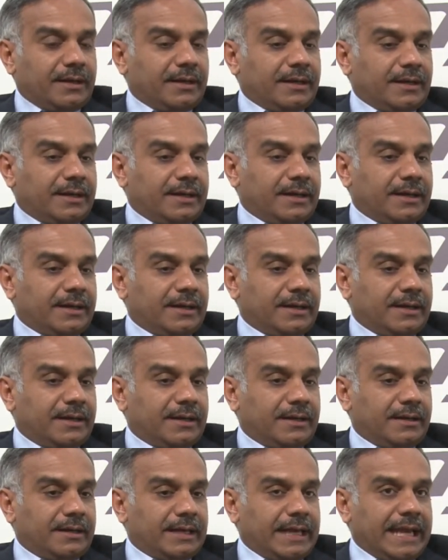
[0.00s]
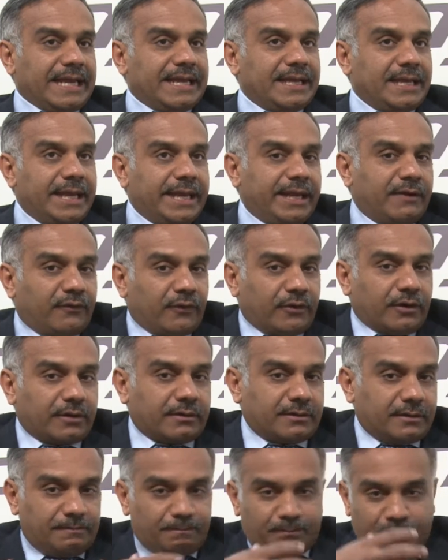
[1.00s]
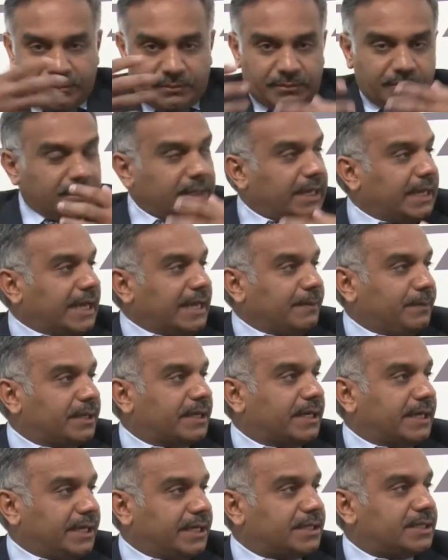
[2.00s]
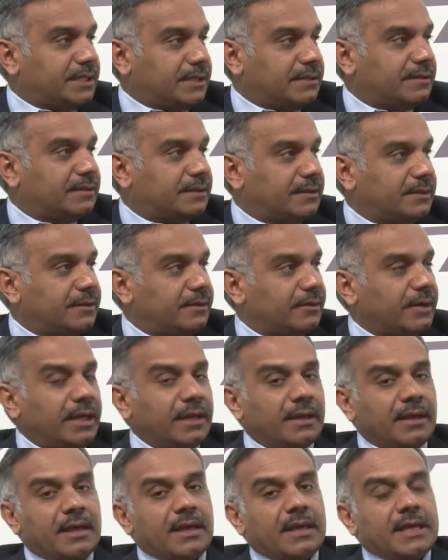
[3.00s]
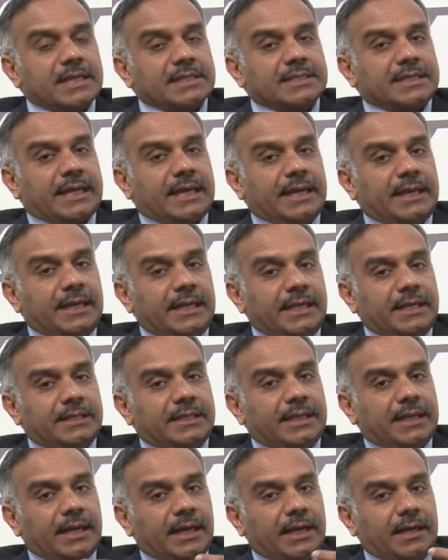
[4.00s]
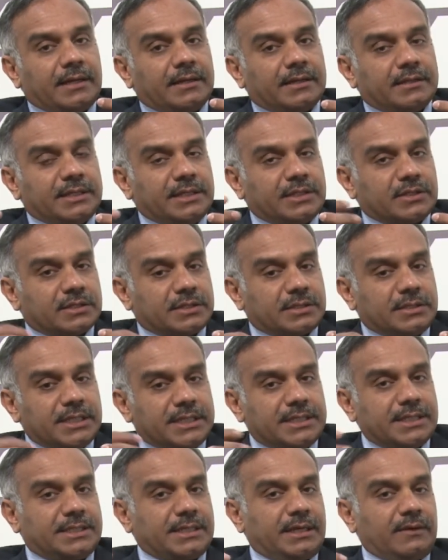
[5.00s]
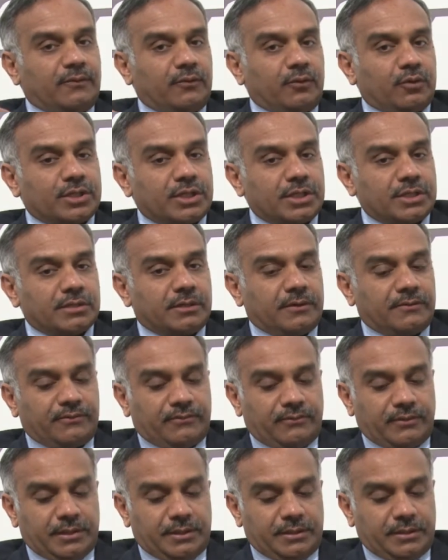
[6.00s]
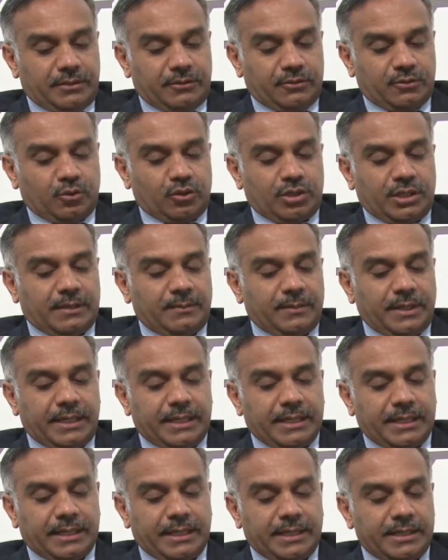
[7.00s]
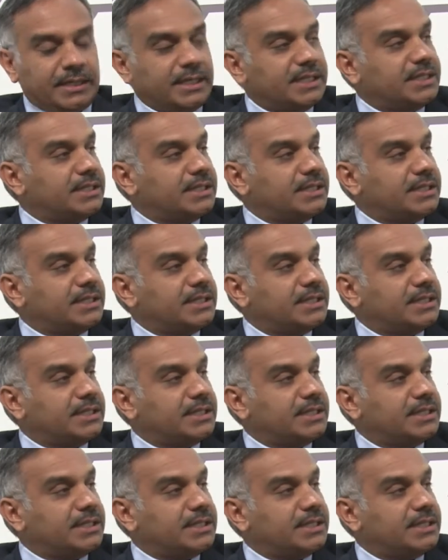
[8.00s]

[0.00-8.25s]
a need for a hyper connection. Okay. Secondly, there are these digital forces of social media and